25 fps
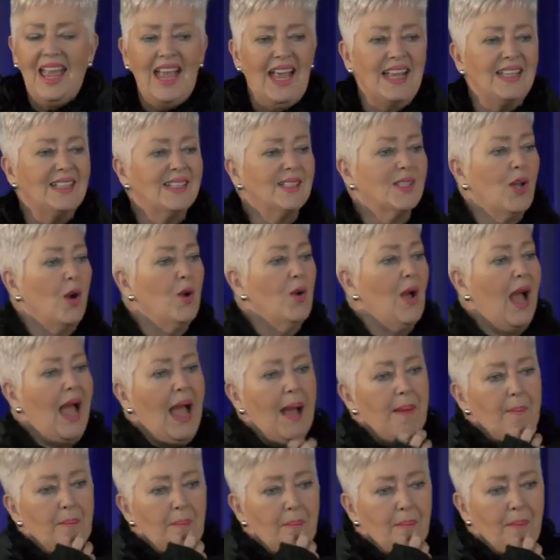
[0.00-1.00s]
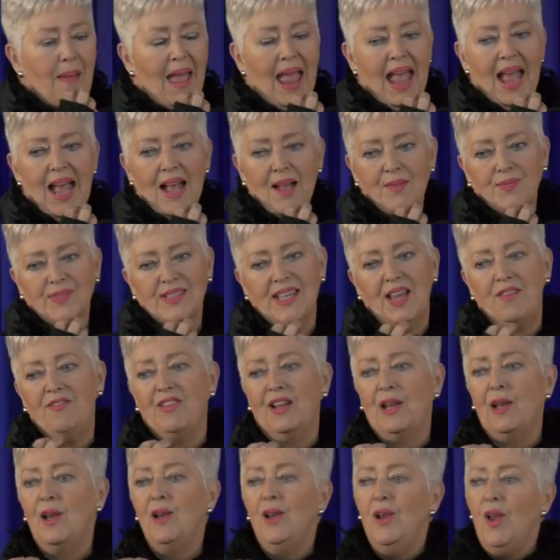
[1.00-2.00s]
And so our mouths have
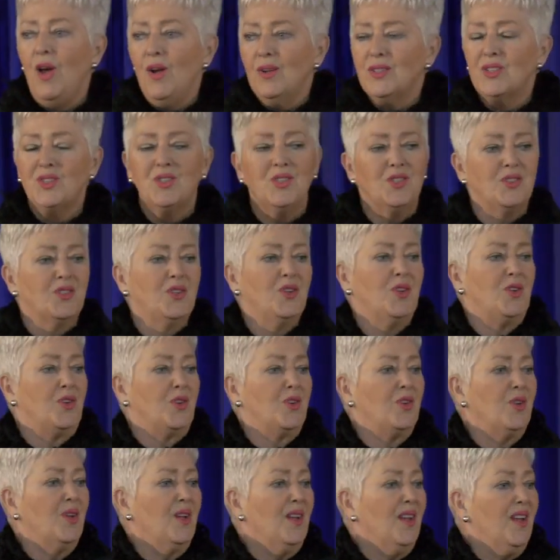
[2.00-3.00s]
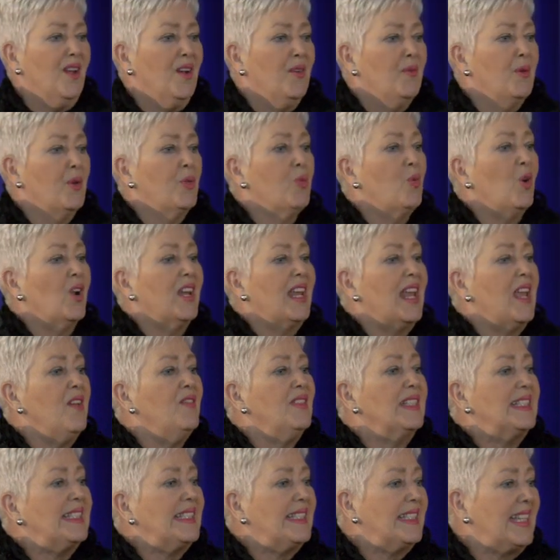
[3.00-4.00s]
a lot to do with
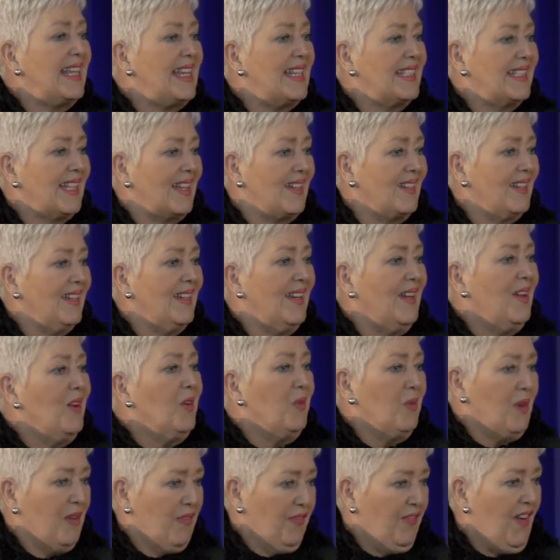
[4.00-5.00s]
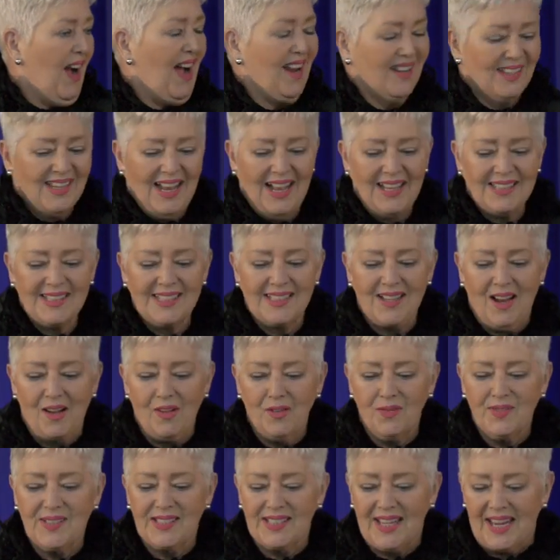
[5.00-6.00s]
whatever season we find
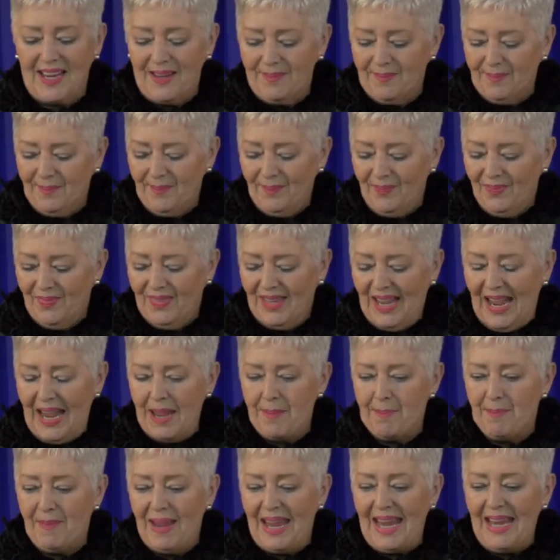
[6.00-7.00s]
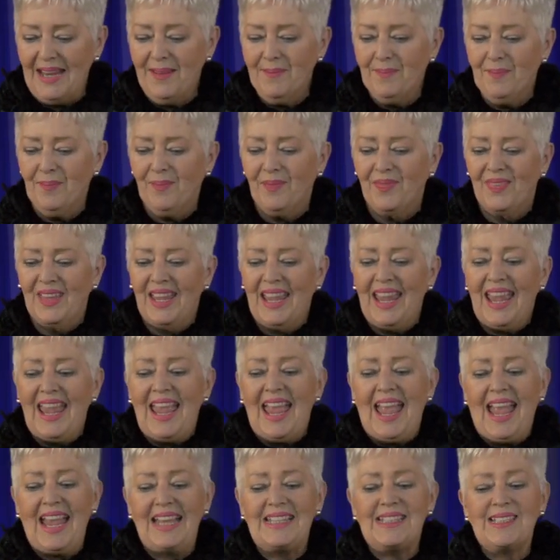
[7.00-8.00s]
ourselves in. Amen.
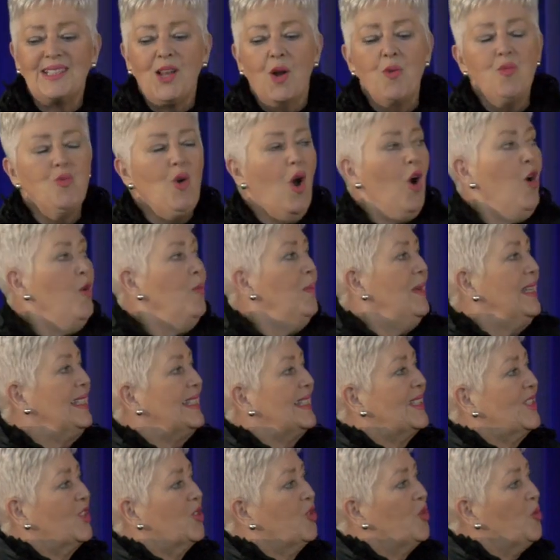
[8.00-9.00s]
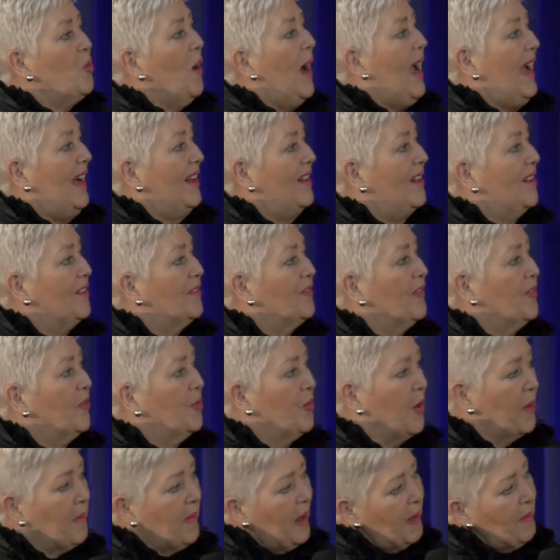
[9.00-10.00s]
And so Romans 12,
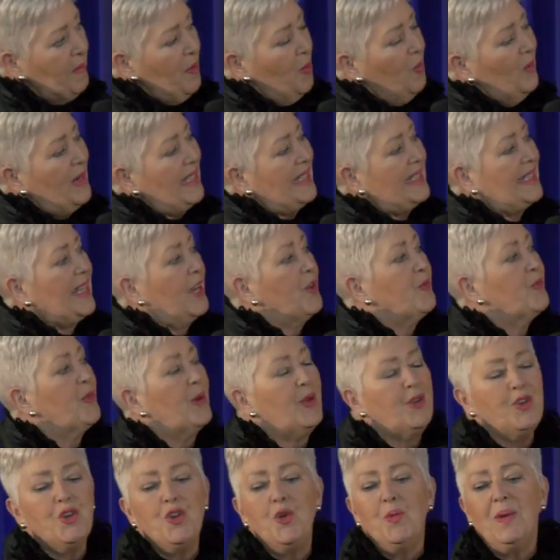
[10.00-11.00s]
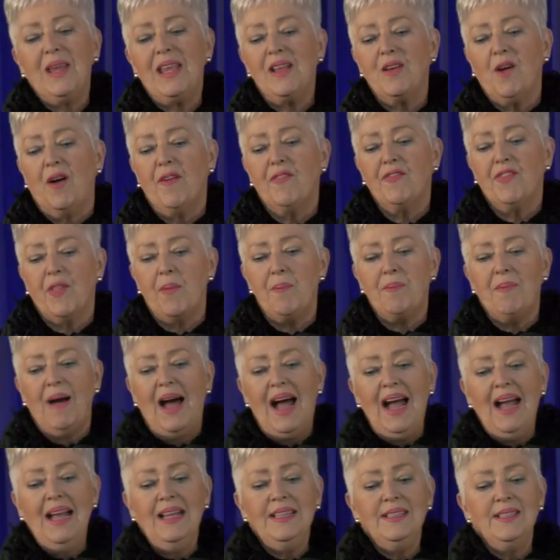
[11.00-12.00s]
remember we said renewing of the
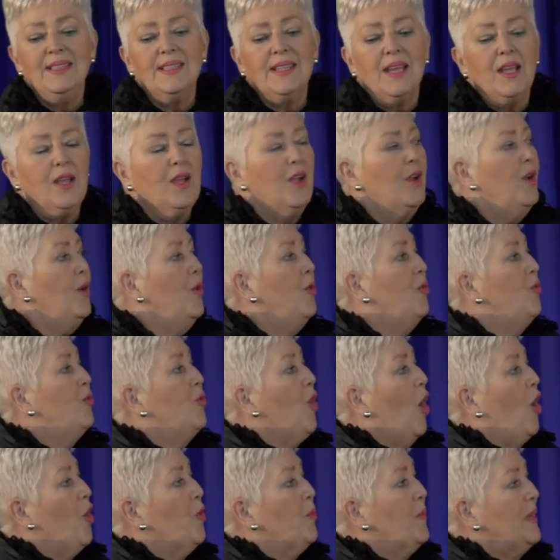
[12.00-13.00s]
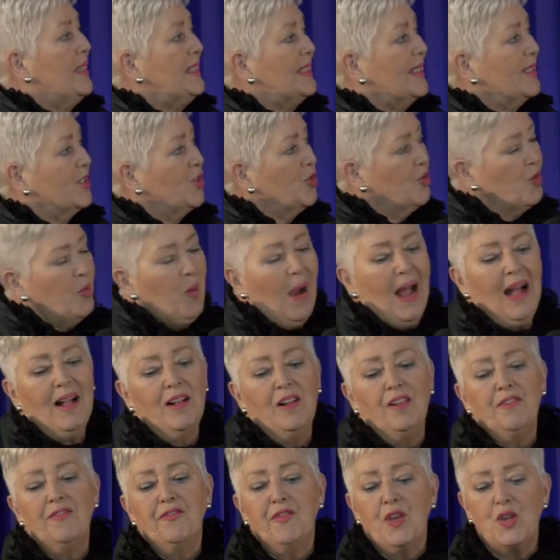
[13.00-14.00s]
mind? Romans
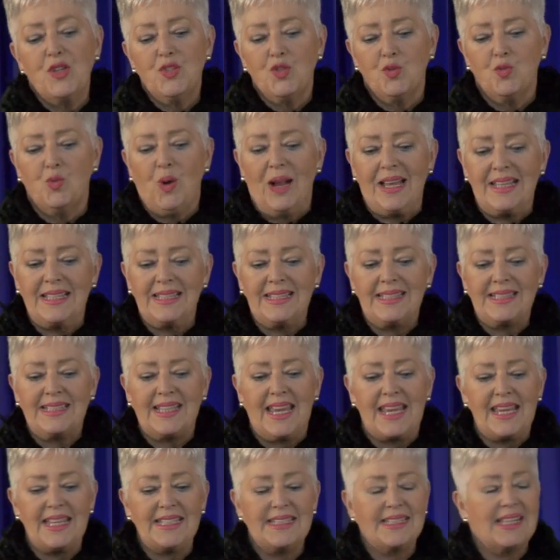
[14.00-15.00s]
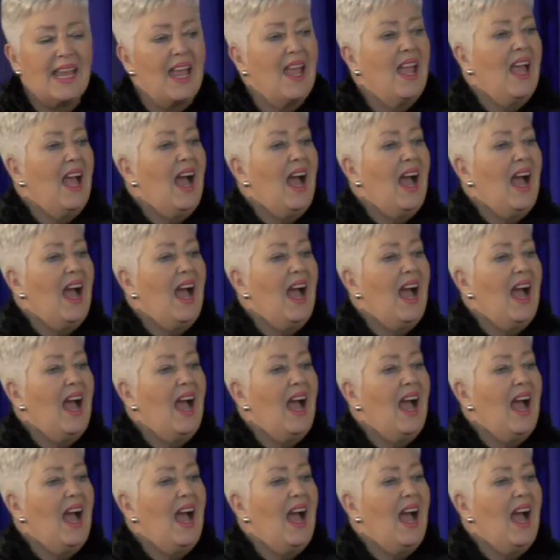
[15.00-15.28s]
12, verse 1 says,